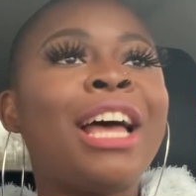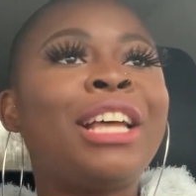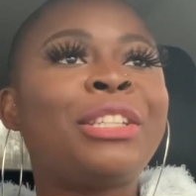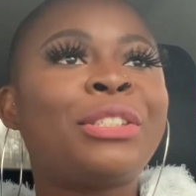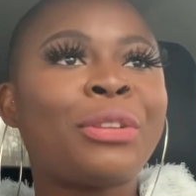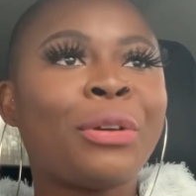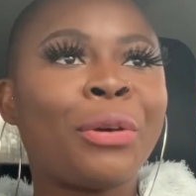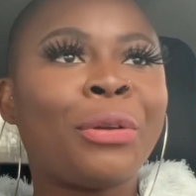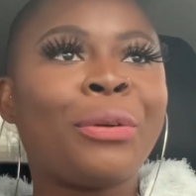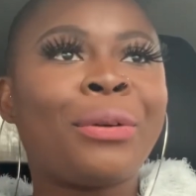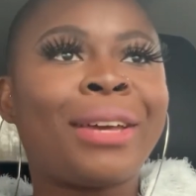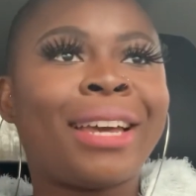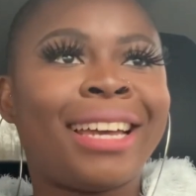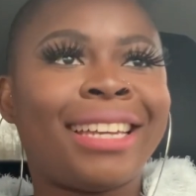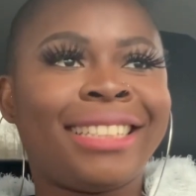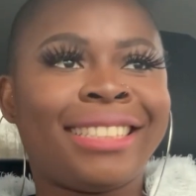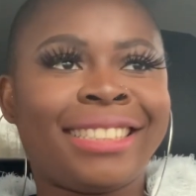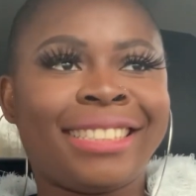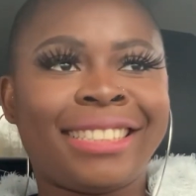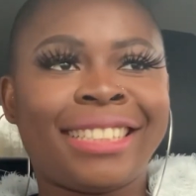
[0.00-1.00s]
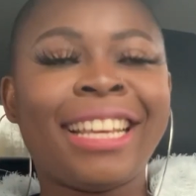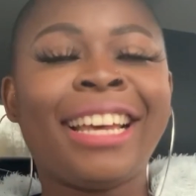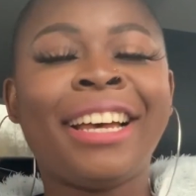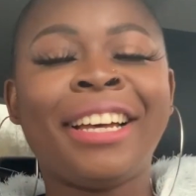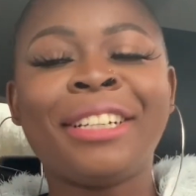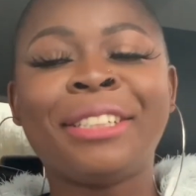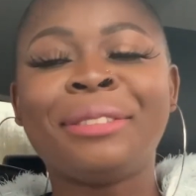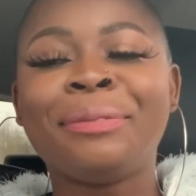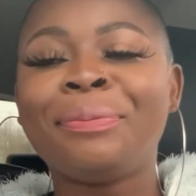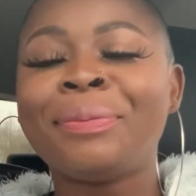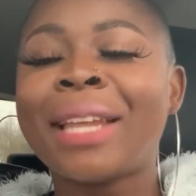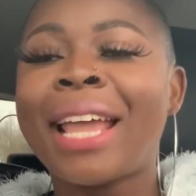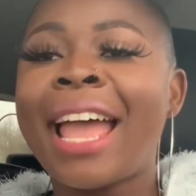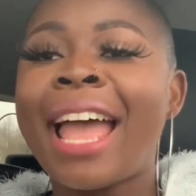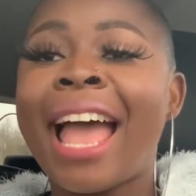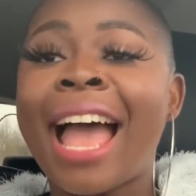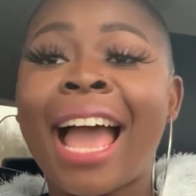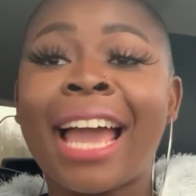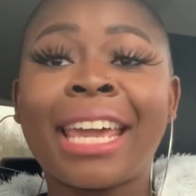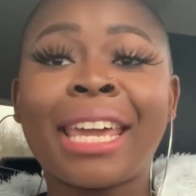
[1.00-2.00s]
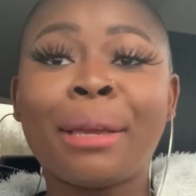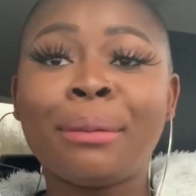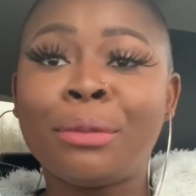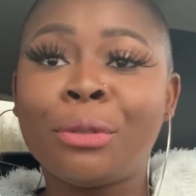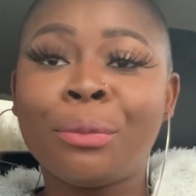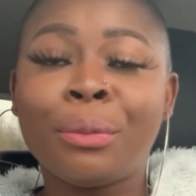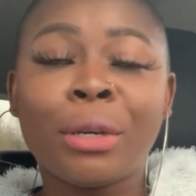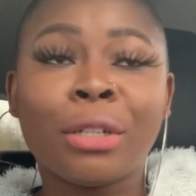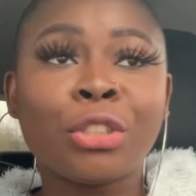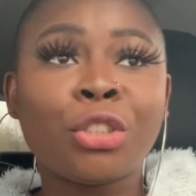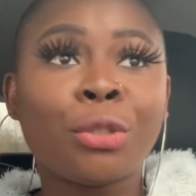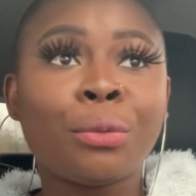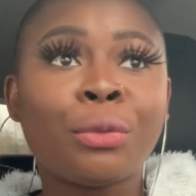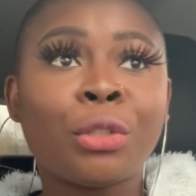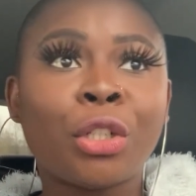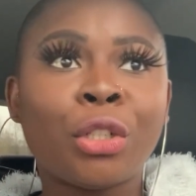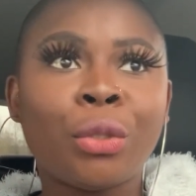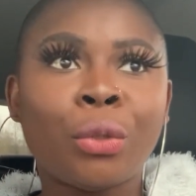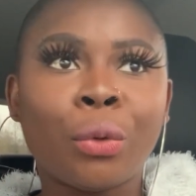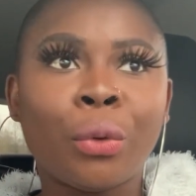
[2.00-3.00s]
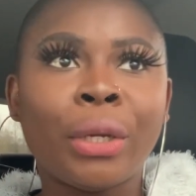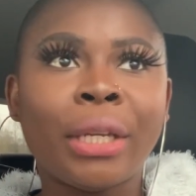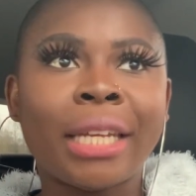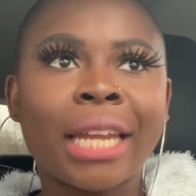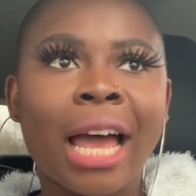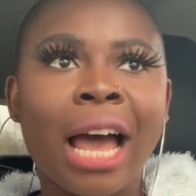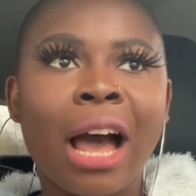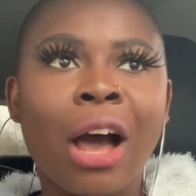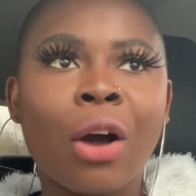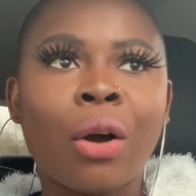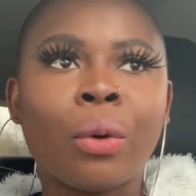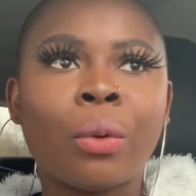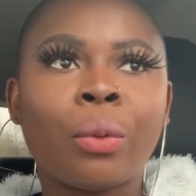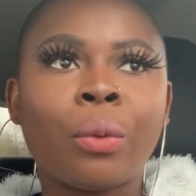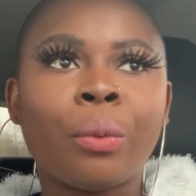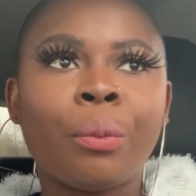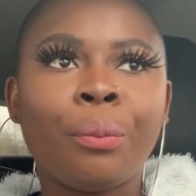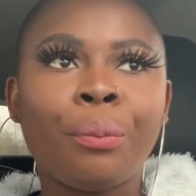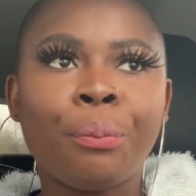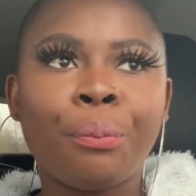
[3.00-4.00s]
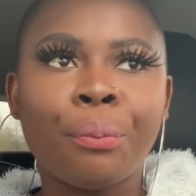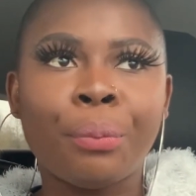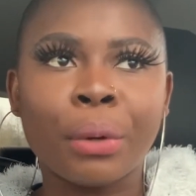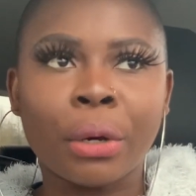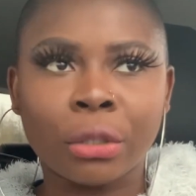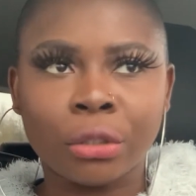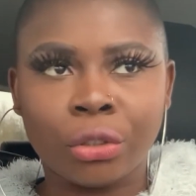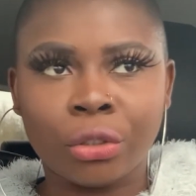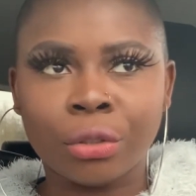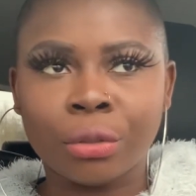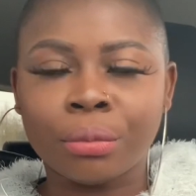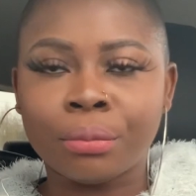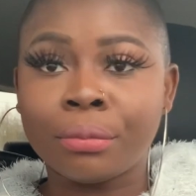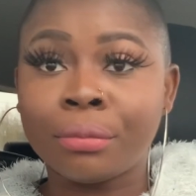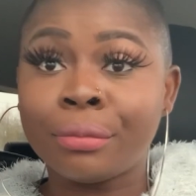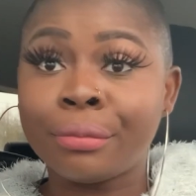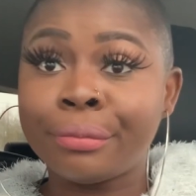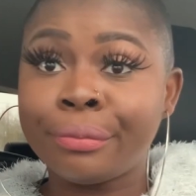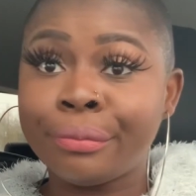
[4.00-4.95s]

So you guys, I came to Belgium not knowing how Belgium